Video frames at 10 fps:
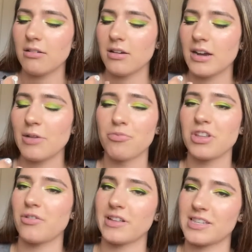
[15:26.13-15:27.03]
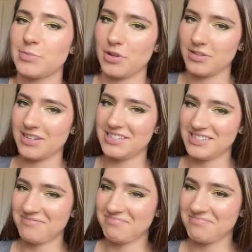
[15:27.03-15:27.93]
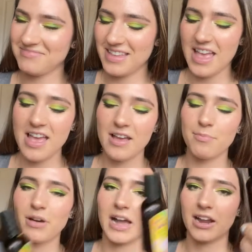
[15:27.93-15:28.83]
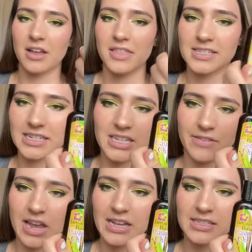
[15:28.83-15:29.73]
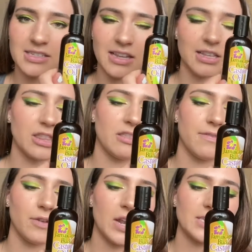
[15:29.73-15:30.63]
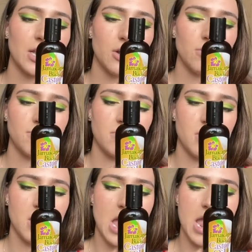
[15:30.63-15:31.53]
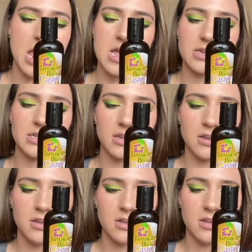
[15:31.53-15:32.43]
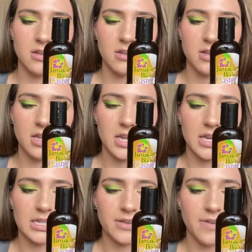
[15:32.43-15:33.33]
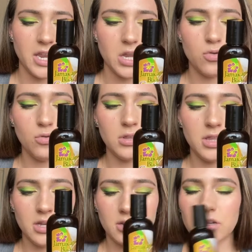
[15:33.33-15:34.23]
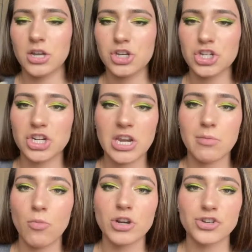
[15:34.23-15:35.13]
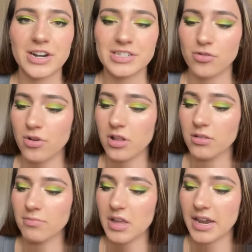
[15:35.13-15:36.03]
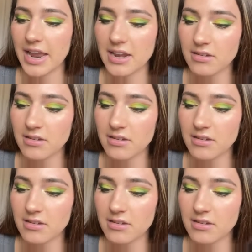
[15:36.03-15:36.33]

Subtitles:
really don't like the smell of this. But I got this at CVS like a few days ago, and it is a very good conditioning and moisturizing oil. Again,